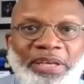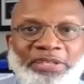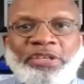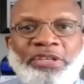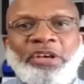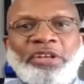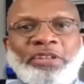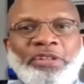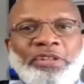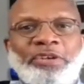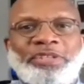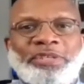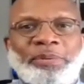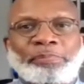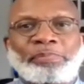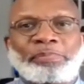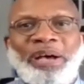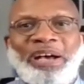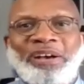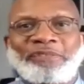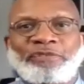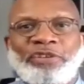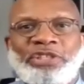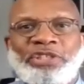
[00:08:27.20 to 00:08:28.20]
is all those
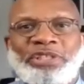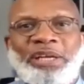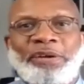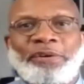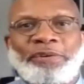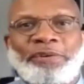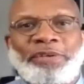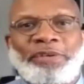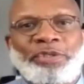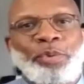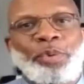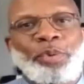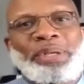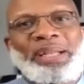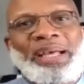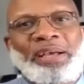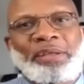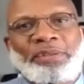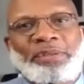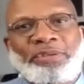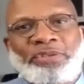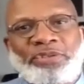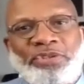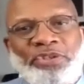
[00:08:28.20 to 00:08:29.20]
impoverished areas where
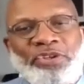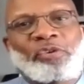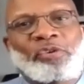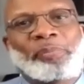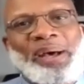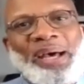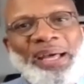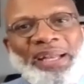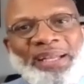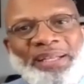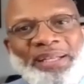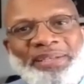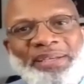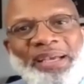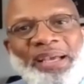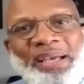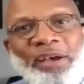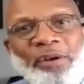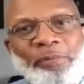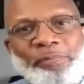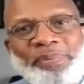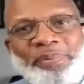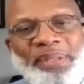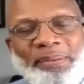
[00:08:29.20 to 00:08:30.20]
now there's nobody to
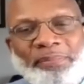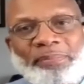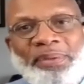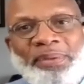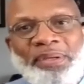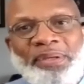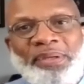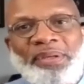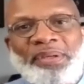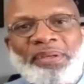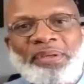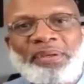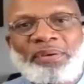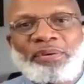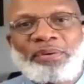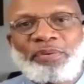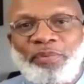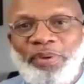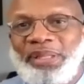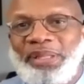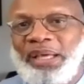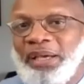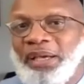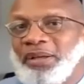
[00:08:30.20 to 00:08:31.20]
help them
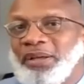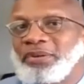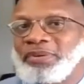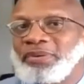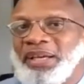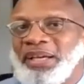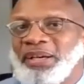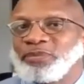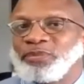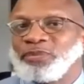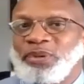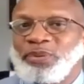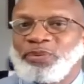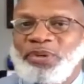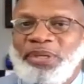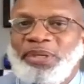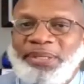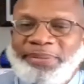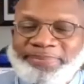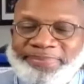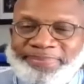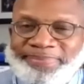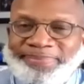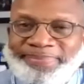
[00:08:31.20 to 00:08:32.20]
when they call
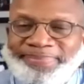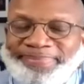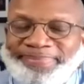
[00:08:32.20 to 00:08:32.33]
911.